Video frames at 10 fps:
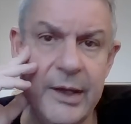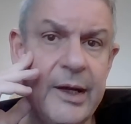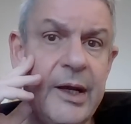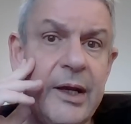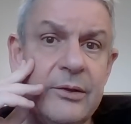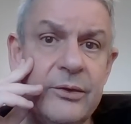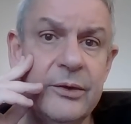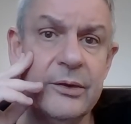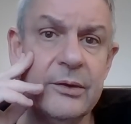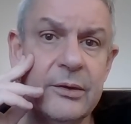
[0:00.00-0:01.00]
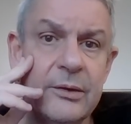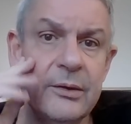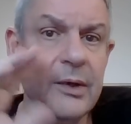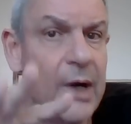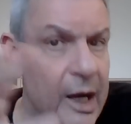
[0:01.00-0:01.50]
And
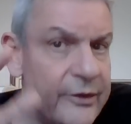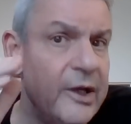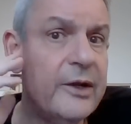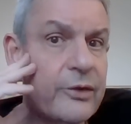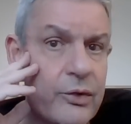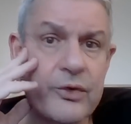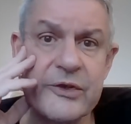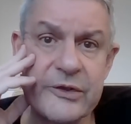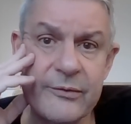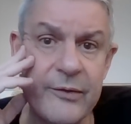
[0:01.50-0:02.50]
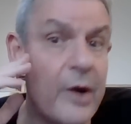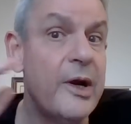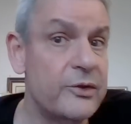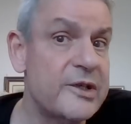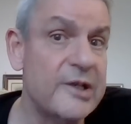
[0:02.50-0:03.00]
I think it throws very
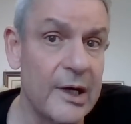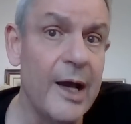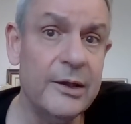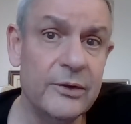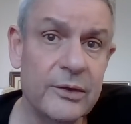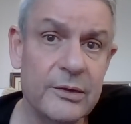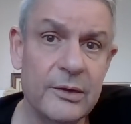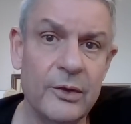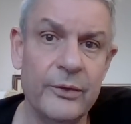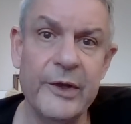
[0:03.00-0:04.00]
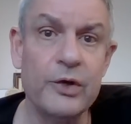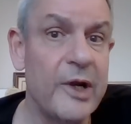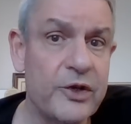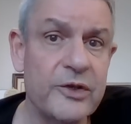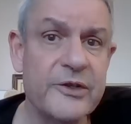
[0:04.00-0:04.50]
interesting light on the
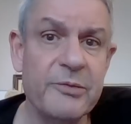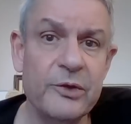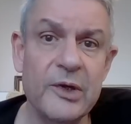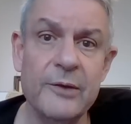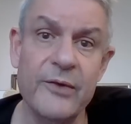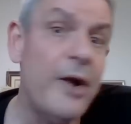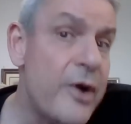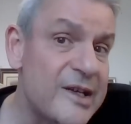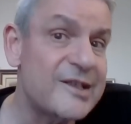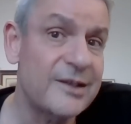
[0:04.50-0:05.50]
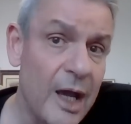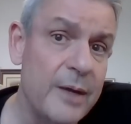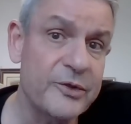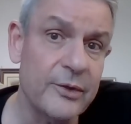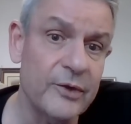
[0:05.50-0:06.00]
connections between various
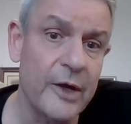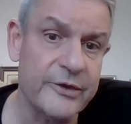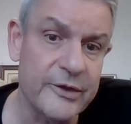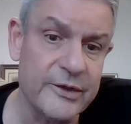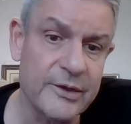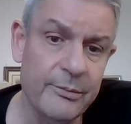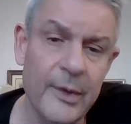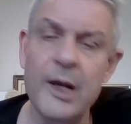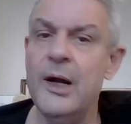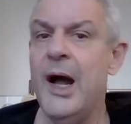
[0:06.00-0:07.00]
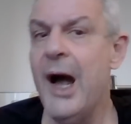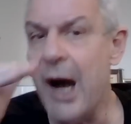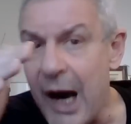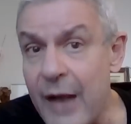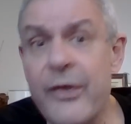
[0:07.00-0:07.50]
types of narcissism,
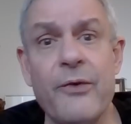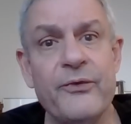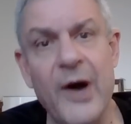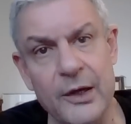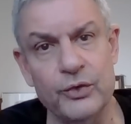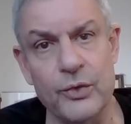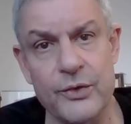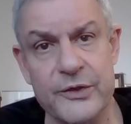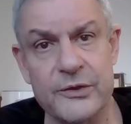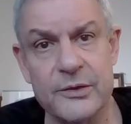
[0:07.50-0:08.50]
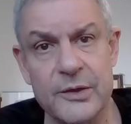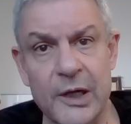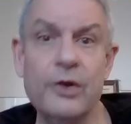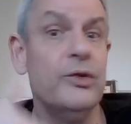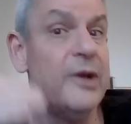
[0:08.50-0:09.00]
other factors,
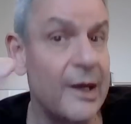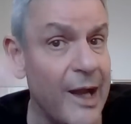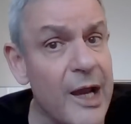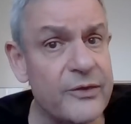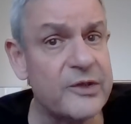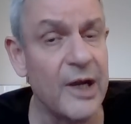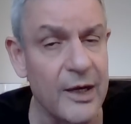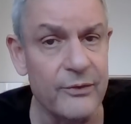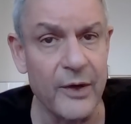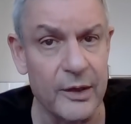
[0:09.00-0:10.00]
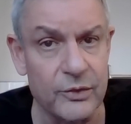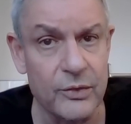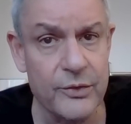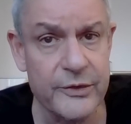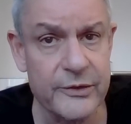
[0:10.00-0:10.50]
including lifestyle
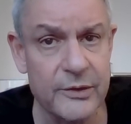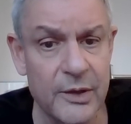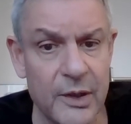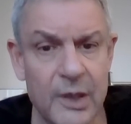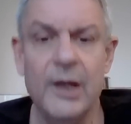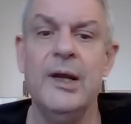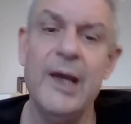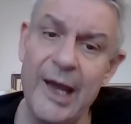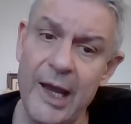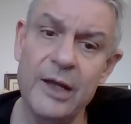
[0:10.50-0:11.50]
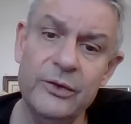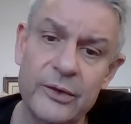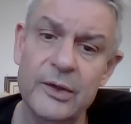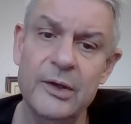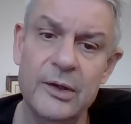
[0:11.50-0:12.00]
factors,
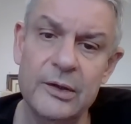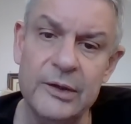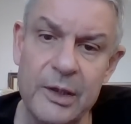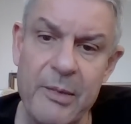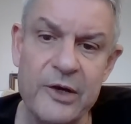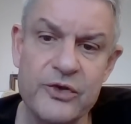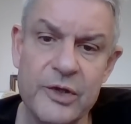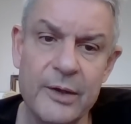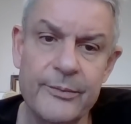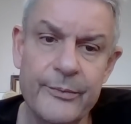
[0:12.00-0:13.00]
and dementia.